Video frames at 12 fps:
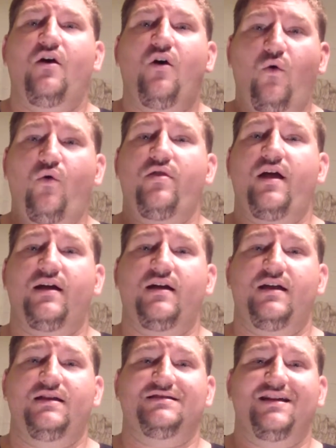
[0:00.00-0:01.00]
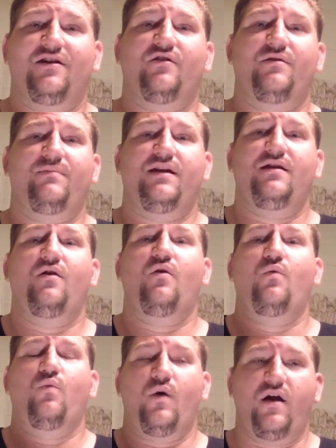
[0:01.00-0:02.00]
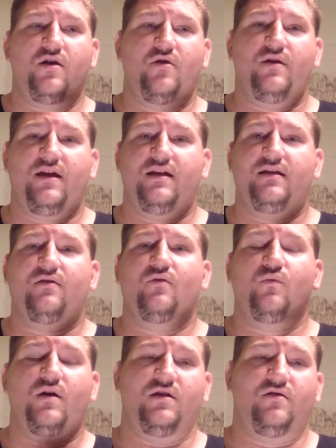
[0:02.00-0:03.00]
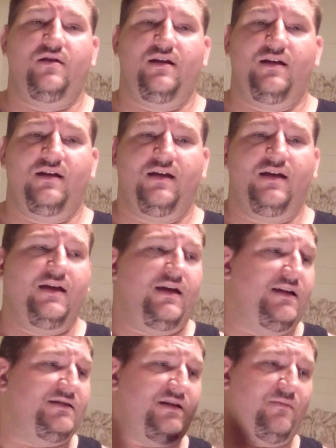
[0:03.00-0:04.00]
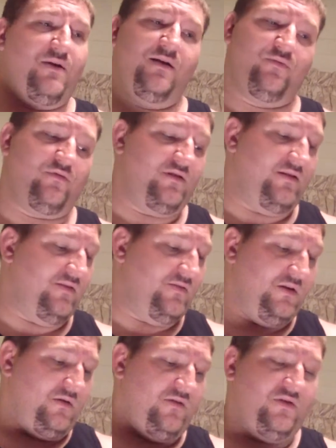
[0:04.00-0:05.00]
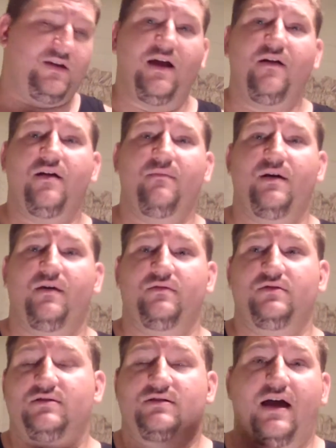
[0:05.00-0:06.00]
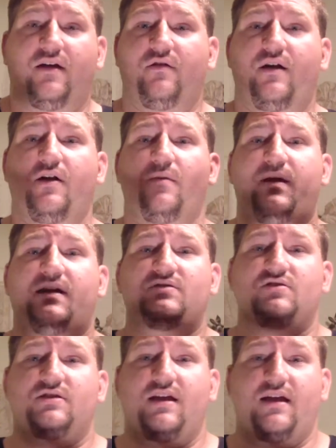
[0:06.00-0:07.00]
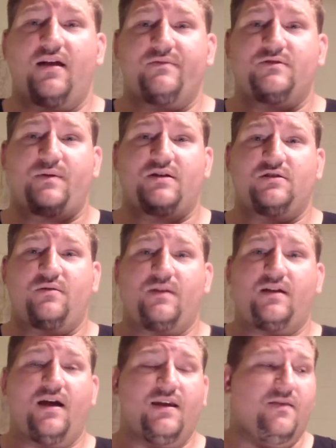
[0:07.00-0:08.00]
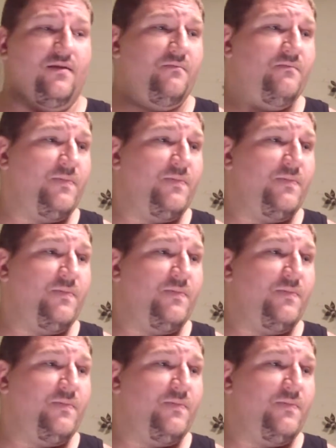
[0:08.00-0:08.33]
Or that gun is not going to be where you need it, when you need it. And some people, if you don't even carry a belt, just, I don't know how your pants are staying up, especially with a gun in them.